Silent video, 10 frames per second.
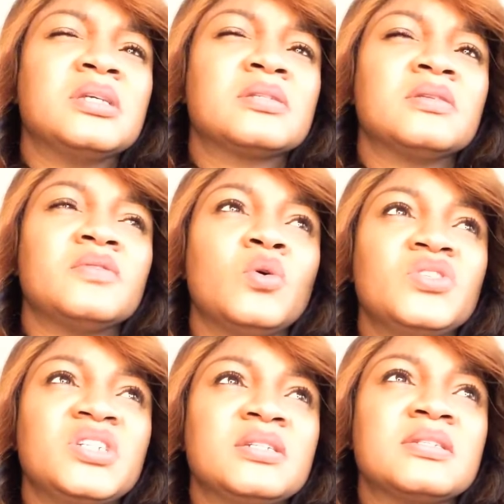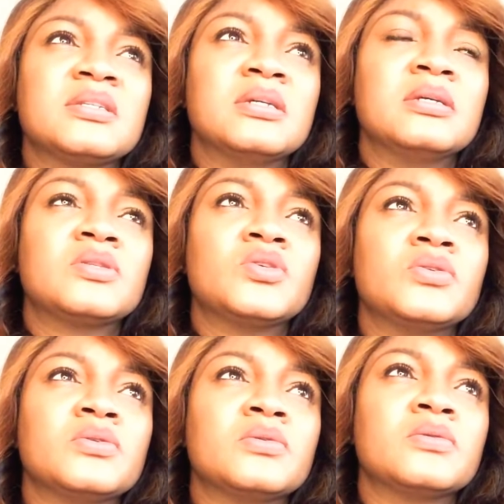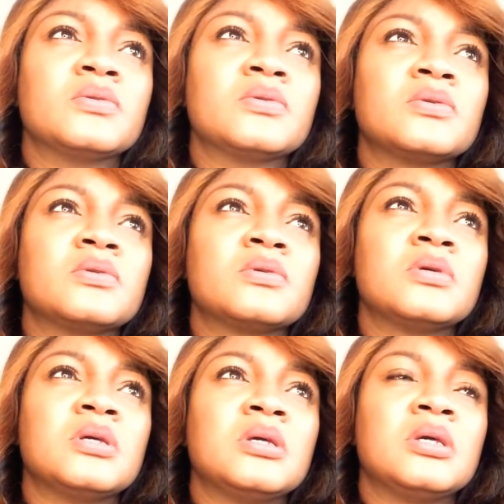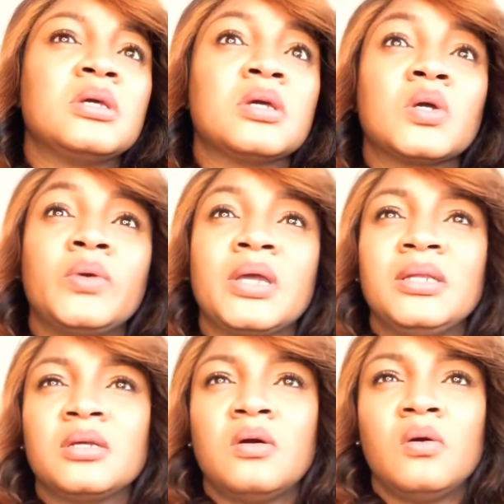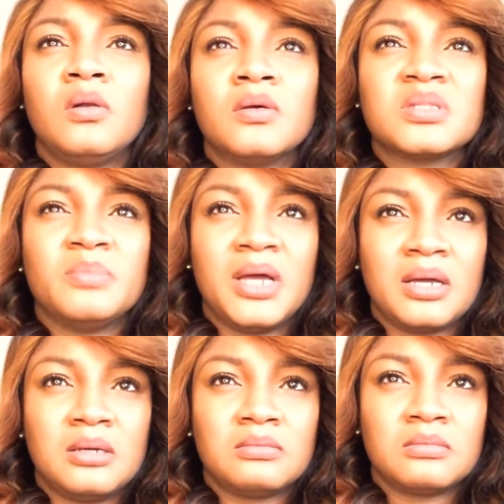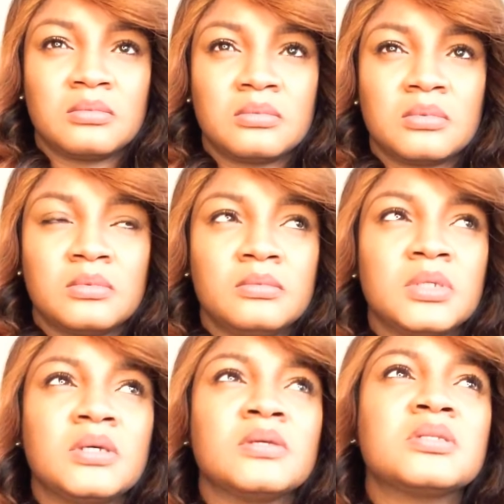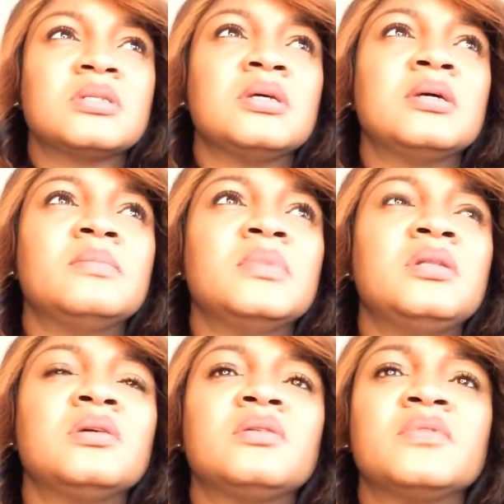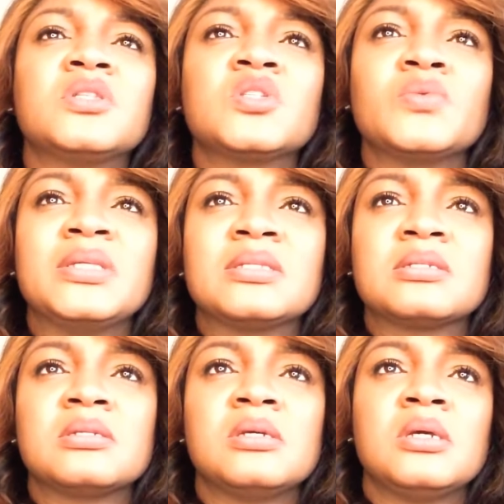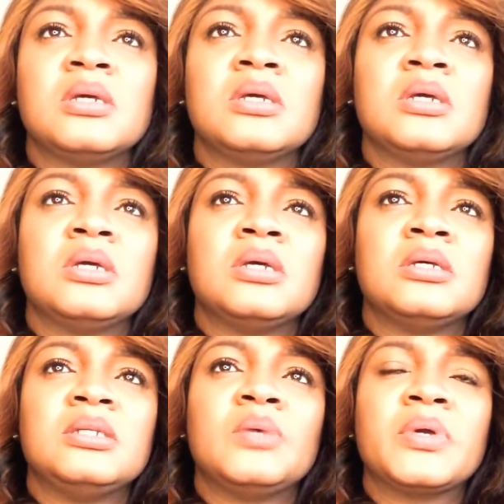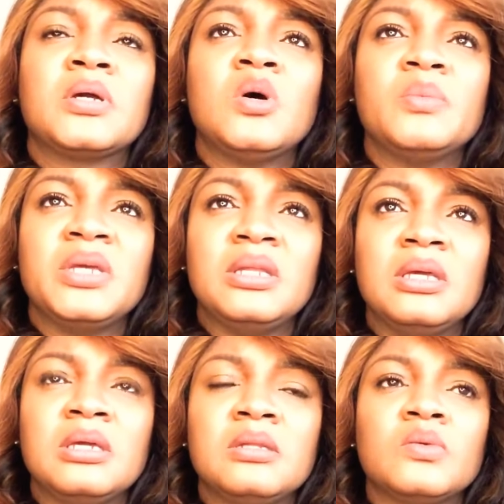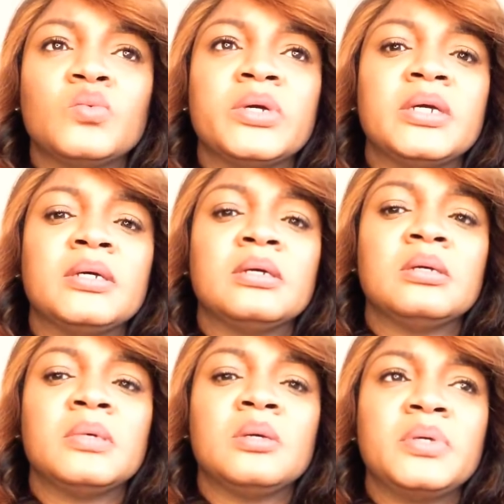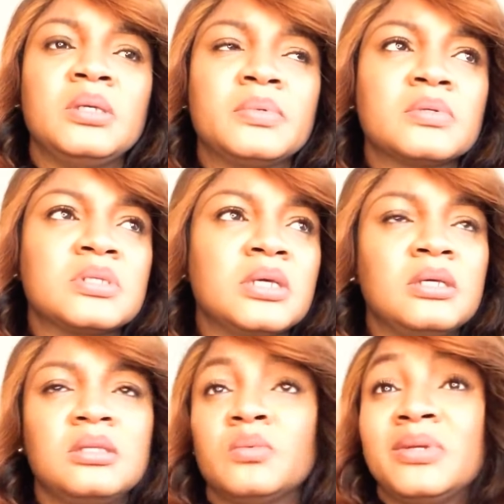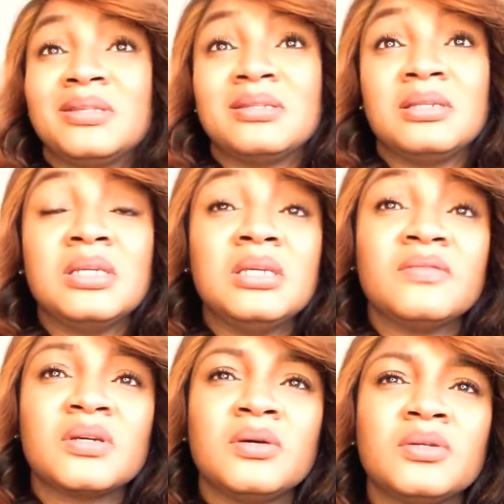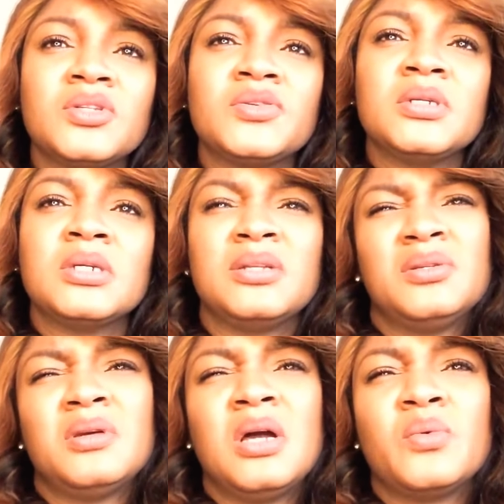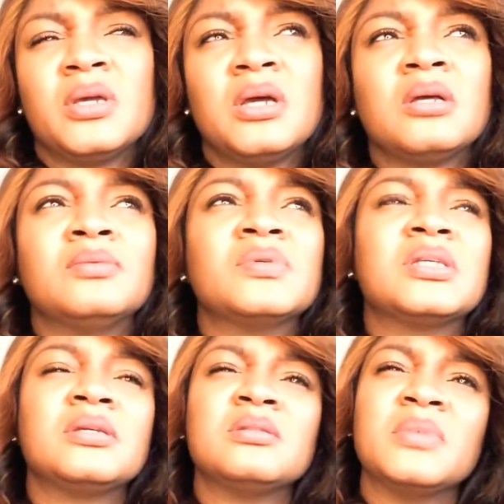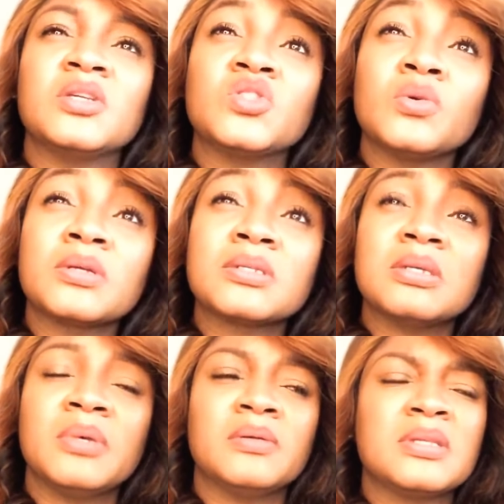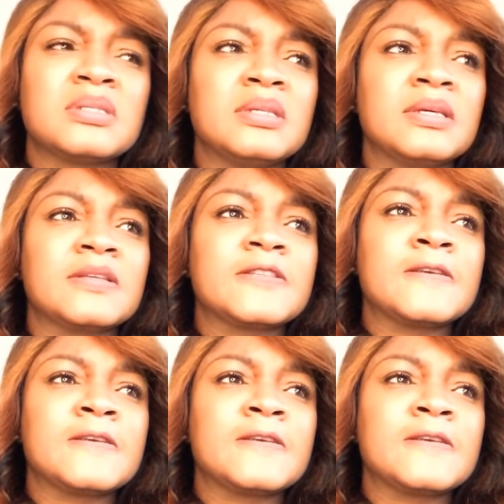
of urgency to quickly call us back because a lot of the tweets that were coming in were about people saying they wanted to leave the country, and you know how we are, we started to make jokes about these things.